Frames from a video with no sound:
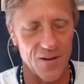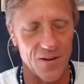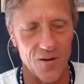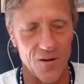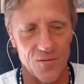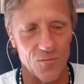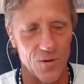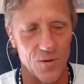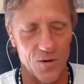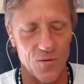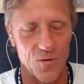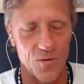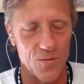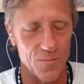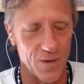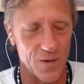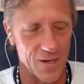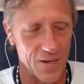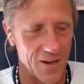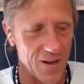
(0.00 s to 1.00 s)
has uh, her own
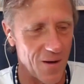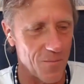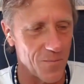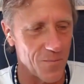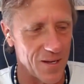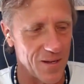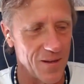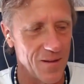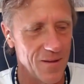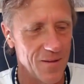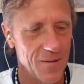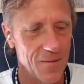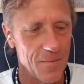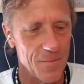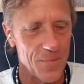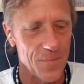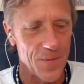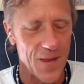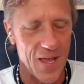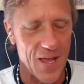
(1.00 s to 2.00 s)
recruitment company,
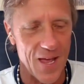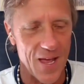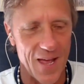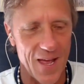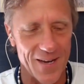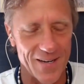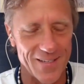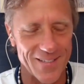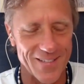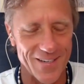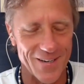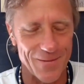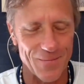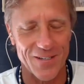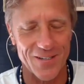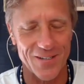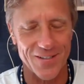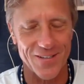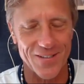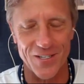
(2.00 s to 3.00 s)
and
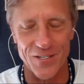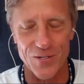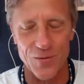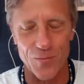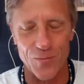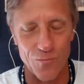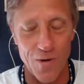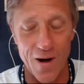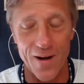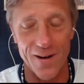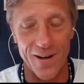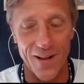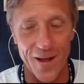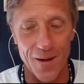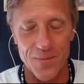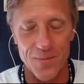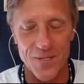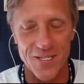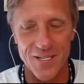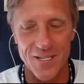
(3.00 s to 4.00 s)
just
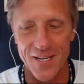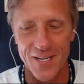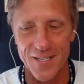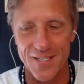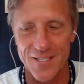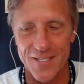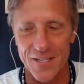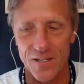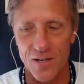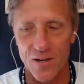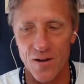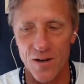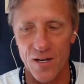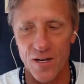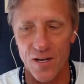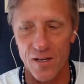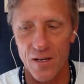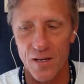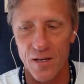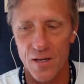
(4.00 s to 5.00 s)
running upstairs and
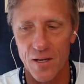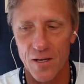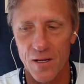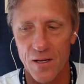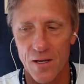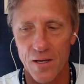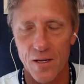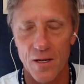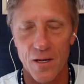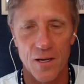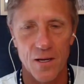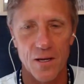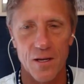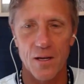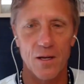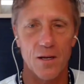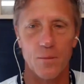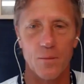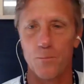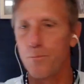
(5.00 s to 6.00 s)
going,
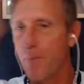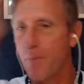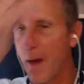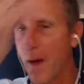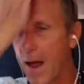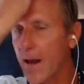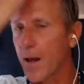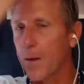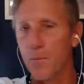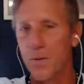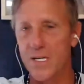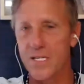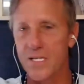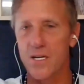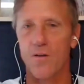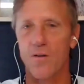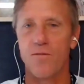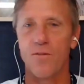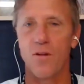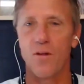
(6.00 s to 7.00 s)
uh, banging
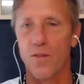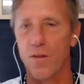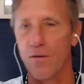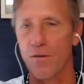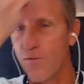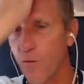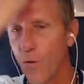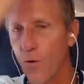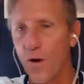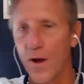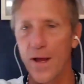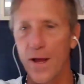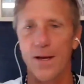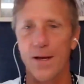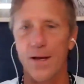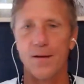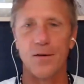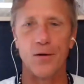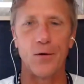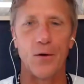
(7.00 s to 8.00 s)
myself on the
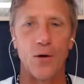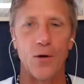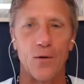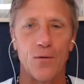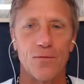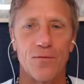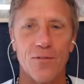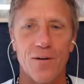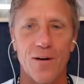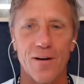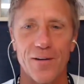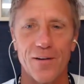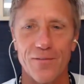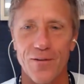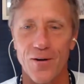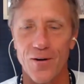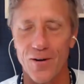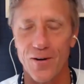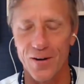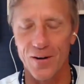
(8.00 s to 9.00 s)
forehead, you know, in
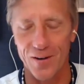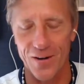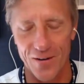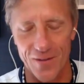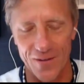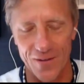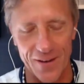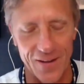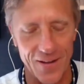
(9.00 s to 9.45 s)
front of her and